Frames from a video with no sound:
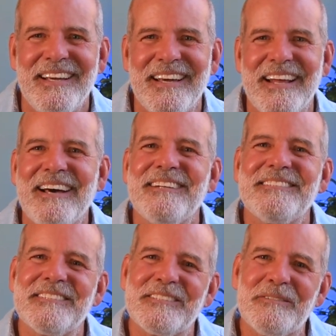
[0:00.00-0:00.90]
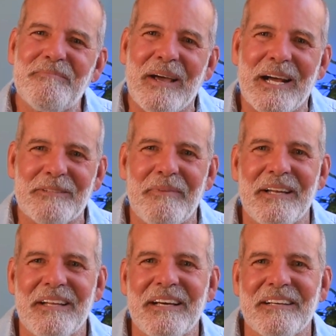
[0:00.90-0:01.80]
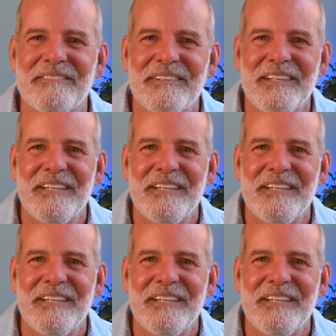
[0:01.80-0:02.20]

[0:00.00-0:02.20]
And how does this impact my life?